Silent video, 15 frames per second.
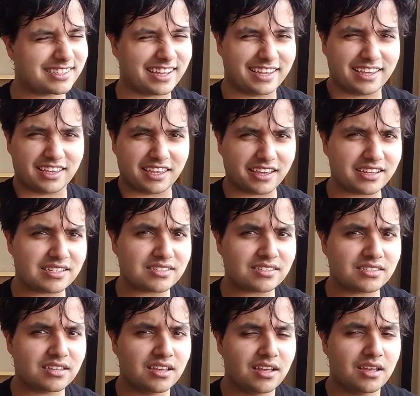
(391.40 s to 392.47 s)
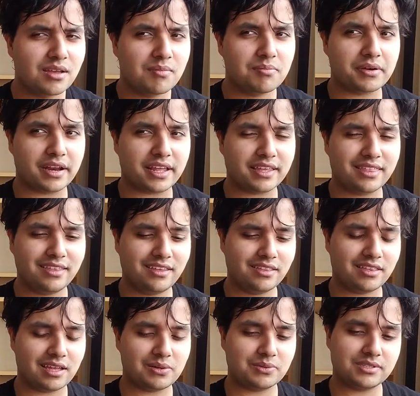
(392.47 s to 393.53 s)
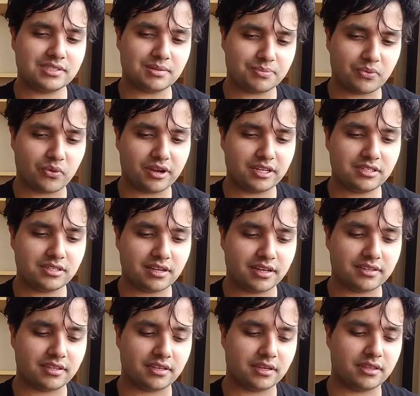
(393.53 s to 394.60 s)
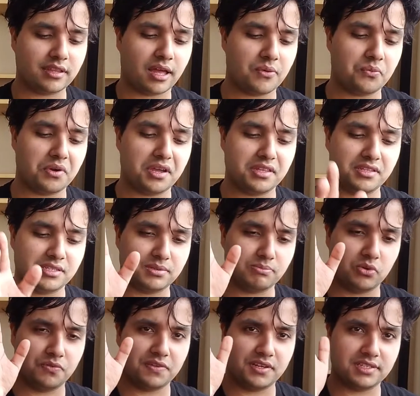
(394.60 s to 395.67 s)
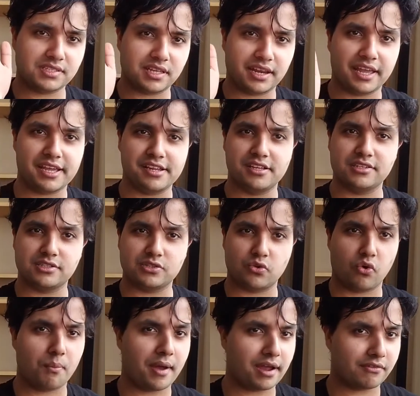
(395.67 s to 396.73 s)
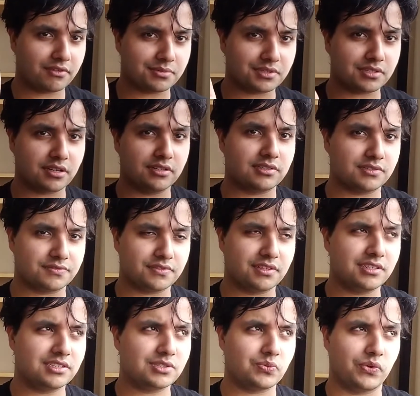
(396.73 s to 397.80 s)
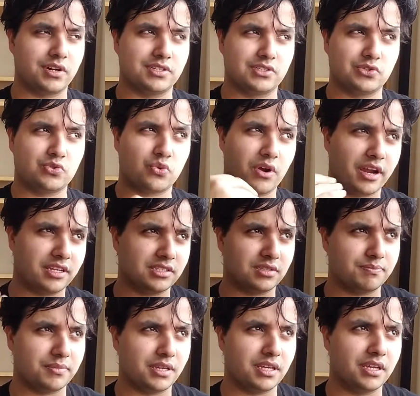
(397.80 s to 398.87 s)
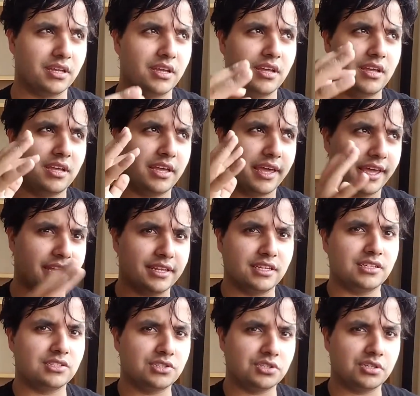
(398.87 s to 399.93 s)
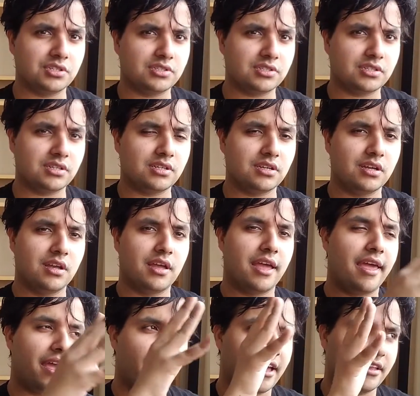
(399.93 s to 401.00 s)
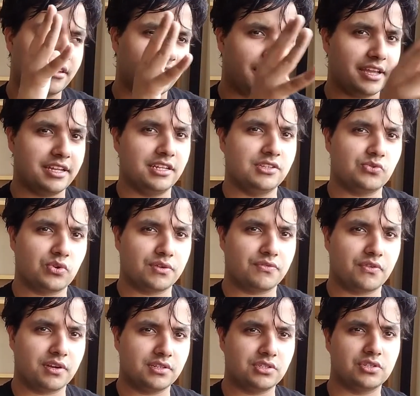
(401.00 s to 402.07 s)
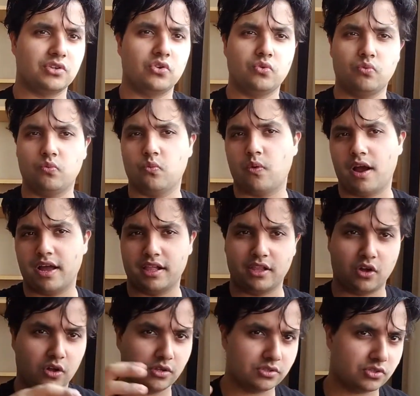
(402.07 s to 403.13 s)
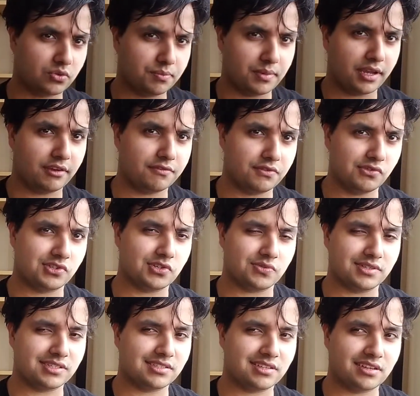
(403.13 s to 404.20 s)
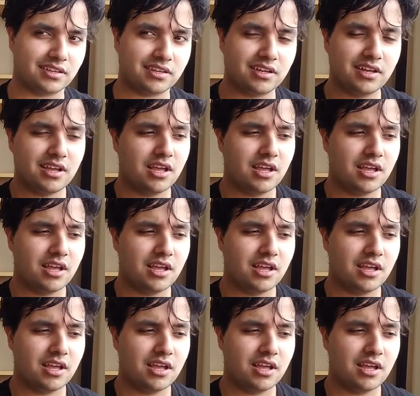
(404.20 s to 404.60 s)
I guess. But I think that was the point. I think in that way, this movie is an 80s throwback from start to finish, where it's trying to be 80s cheesy and 80s referential while also being futuristic.